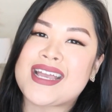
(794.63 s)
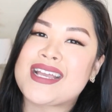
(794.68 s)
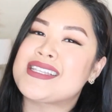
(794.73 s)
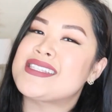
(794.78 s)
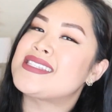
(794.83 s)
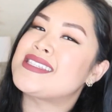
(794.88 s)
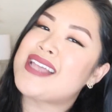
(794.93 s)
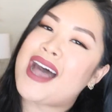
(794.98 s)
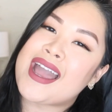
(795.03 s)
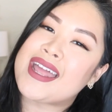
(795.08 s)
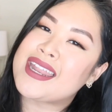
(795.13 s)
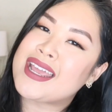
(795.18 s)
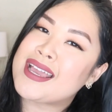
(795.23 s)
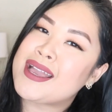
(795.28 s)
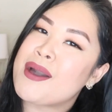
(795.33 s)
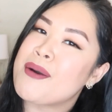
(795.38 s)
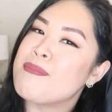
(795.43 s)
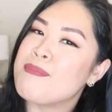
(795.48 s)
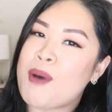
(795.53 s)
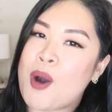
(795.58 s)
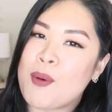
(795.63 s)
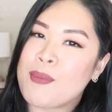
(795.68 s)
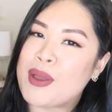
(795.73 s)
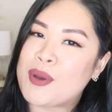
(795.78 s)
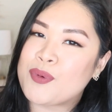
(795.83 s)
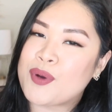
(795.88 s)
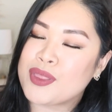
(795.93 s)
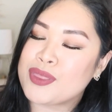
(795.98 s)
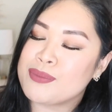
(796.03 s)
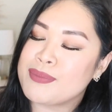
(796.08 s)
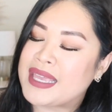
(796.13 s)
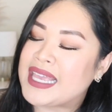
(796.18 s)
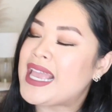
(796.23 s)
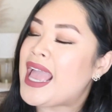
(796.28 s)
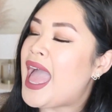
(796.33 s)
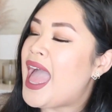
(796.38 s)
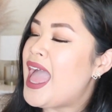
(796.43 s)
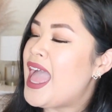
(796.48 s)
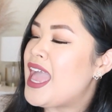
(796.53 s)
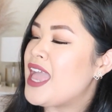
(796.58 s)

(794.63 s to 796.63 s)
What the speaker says: exciting moment with me.